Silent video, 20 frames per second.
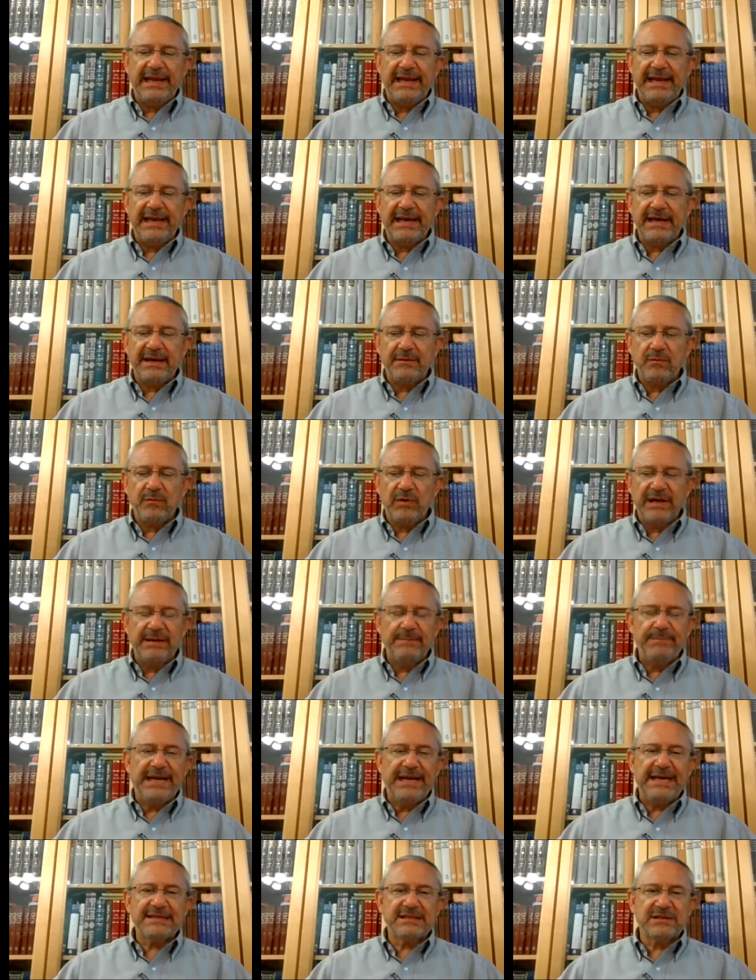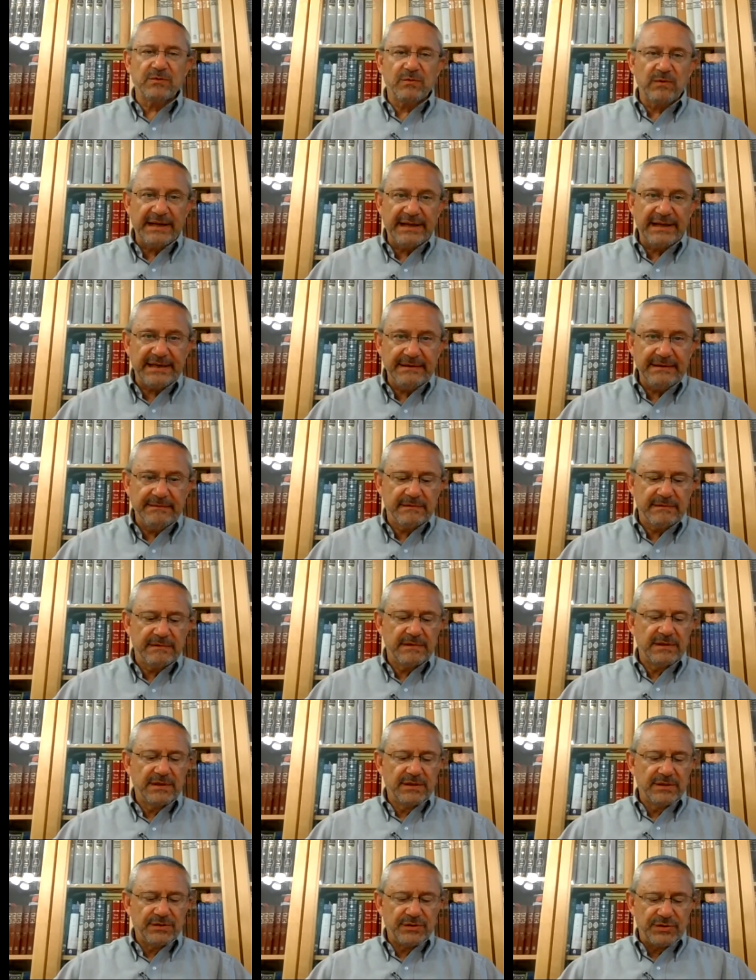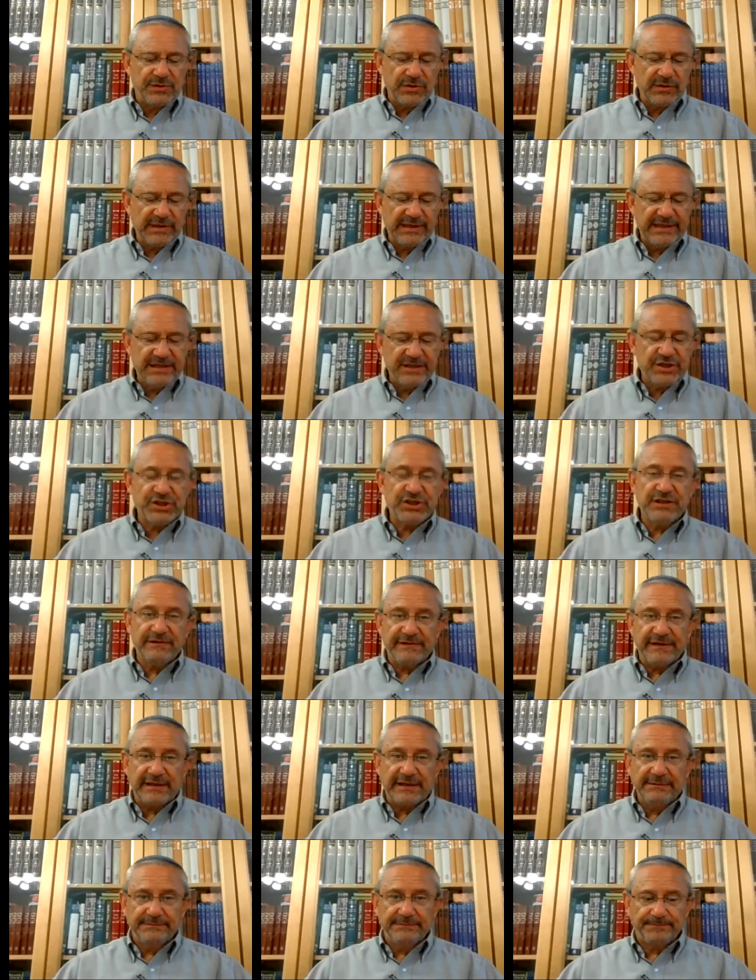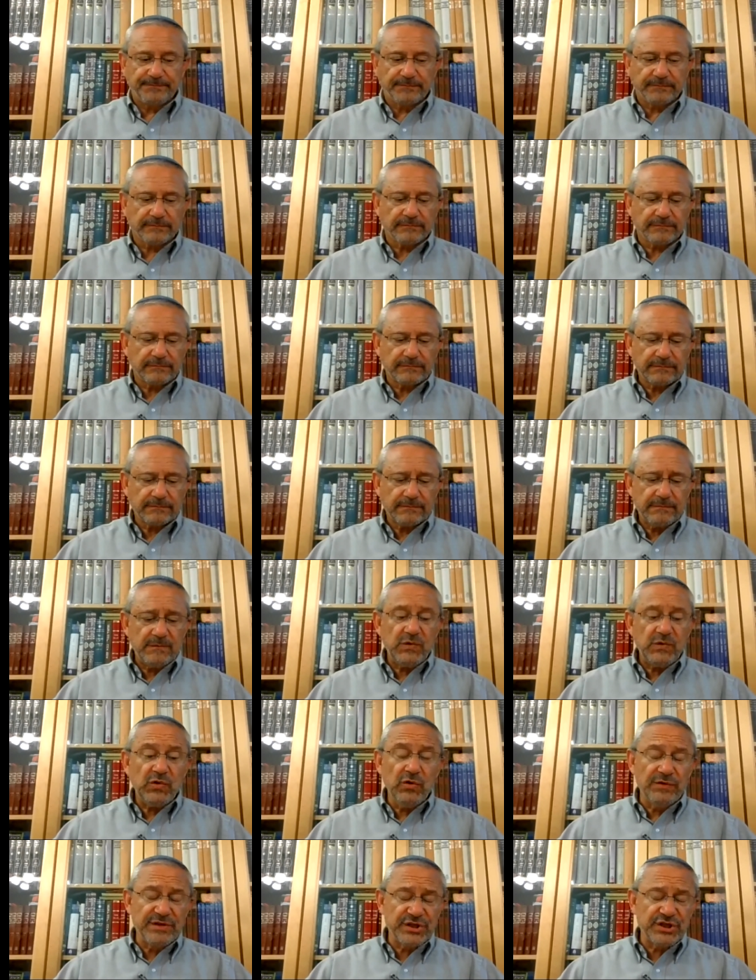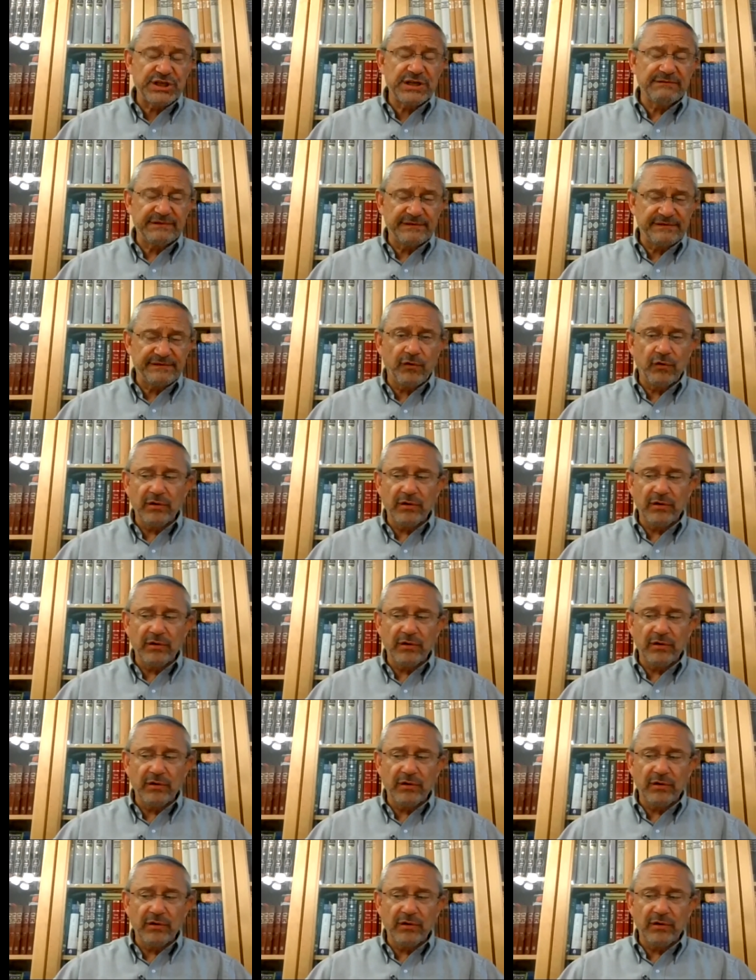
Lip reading: And when he passed away, during his Shiva, or the Shiva